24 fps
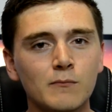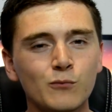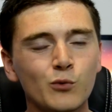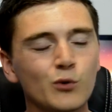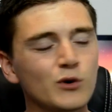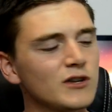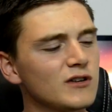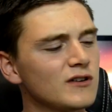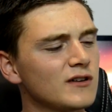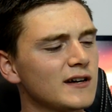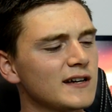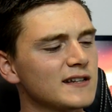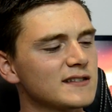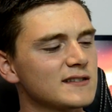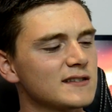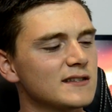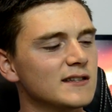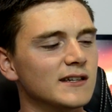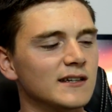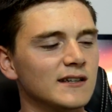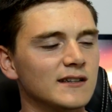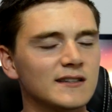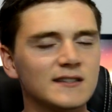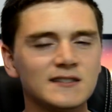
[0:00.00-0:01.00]
What do you guys
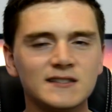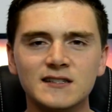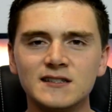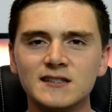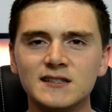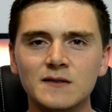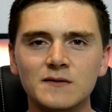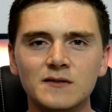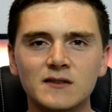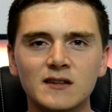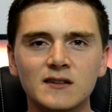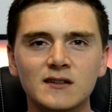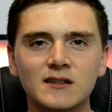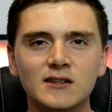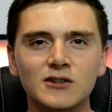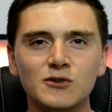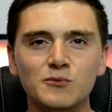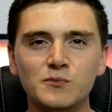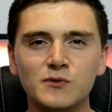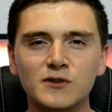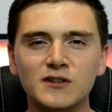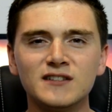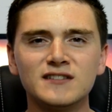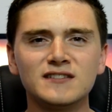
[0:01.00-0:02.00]
think? Is this something that
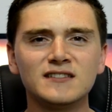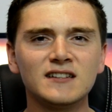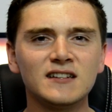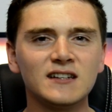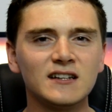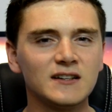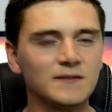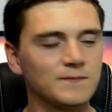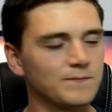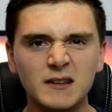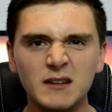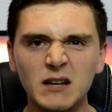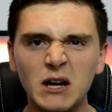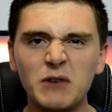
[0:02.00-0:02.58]
you consider?